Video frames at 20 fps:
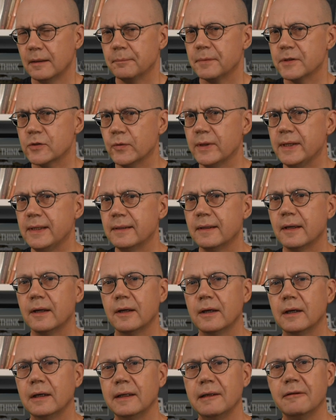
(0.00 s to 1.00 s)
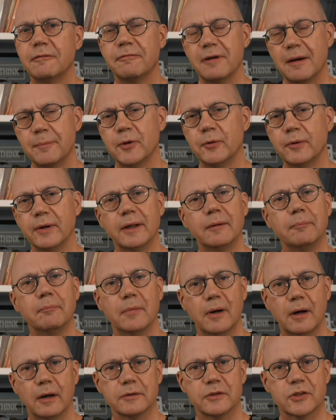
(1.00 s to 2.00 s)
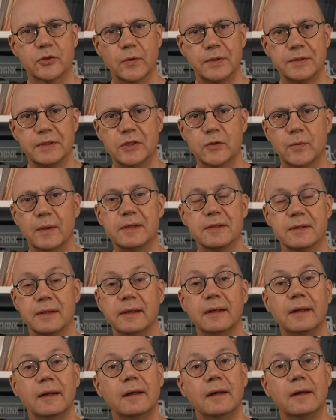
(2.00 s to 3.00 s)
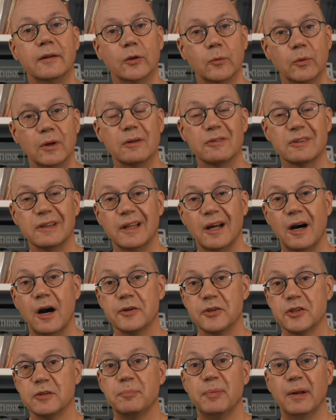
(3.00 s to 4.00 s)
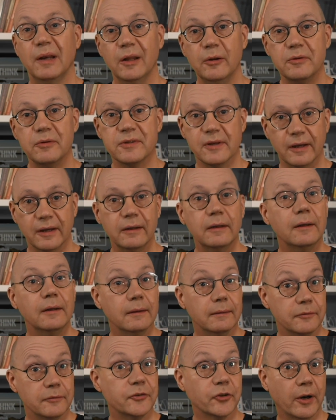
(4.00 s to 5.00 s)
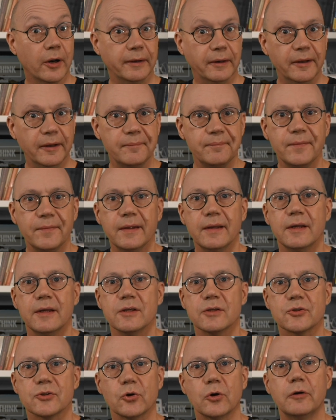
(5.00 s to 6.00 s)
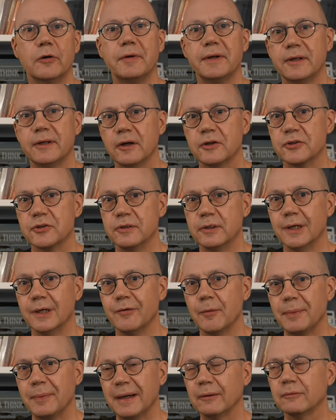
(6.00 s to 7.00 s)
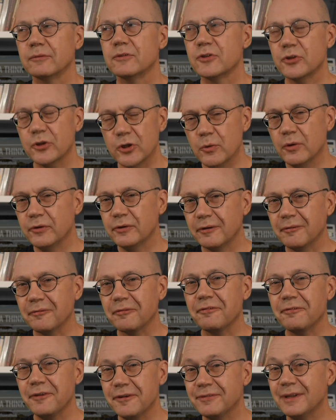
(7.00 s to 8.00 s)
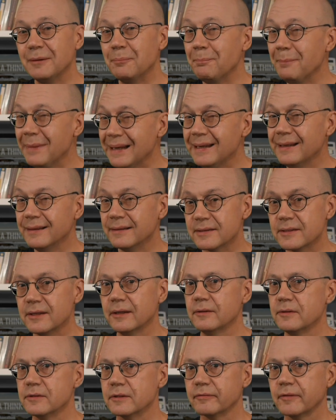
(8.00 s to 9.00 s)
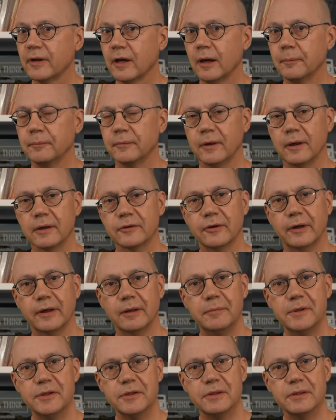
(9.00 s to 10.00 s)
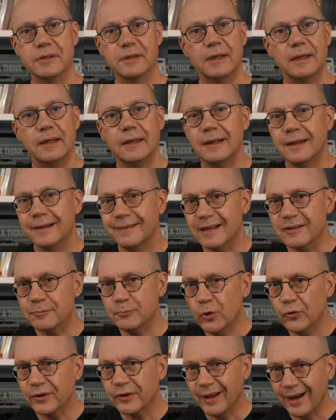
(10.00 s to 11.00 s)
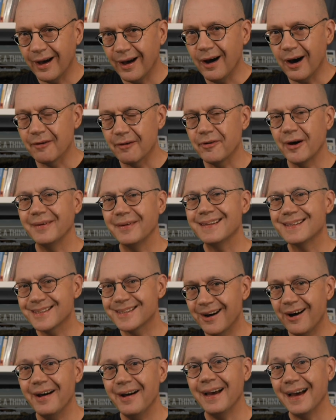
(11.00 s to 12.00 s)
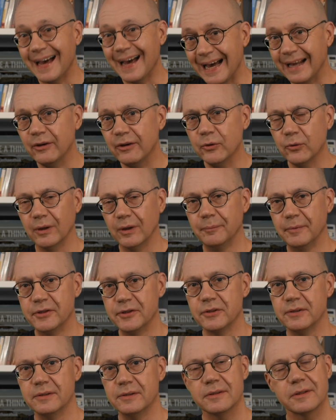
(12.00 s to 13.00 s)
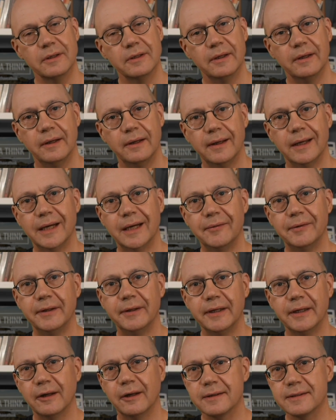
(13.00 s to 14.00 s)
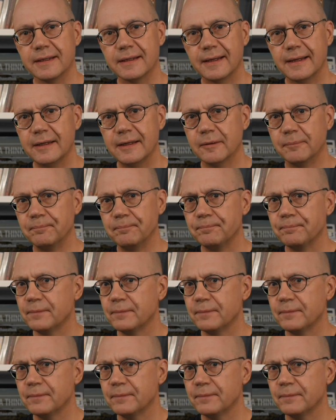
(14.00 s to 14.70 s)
Between early February and March 2020, the world's largest polluter, China, saw a reduction of about 250 million tonnes of carbon dioxide emissions. And that's more than half our entire annual emissions here in the United Kingdom.